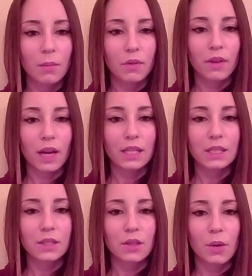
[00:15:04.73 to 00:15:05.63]

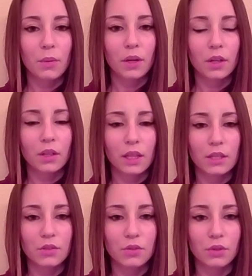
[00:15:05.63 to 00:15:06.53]
provides lower
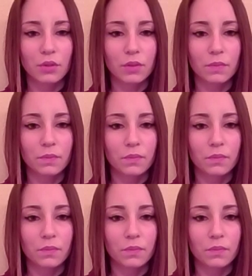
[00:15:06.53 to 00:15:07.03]
cholesterol,